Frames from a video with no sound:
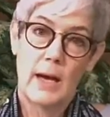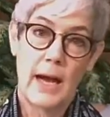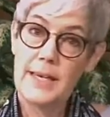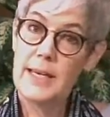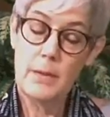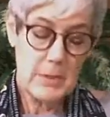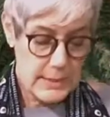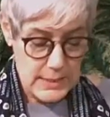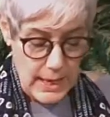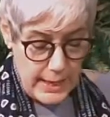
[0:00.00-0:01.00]
I need a
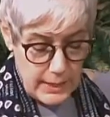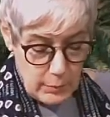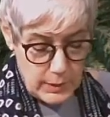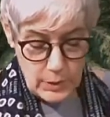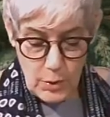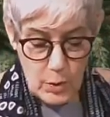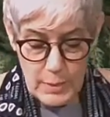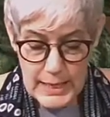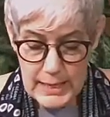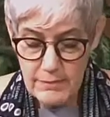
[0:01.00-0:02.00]
Messiah with whom
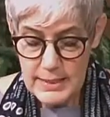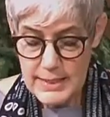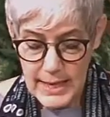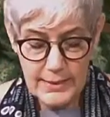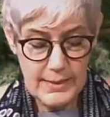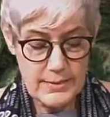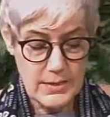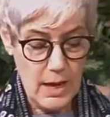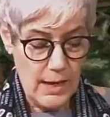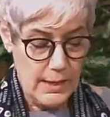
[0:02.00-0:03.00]
even death is
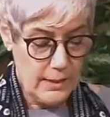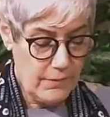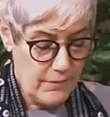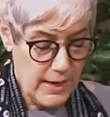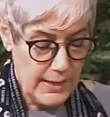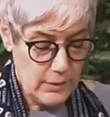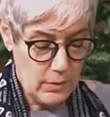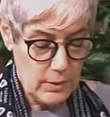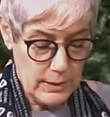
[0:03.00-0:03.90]
not the final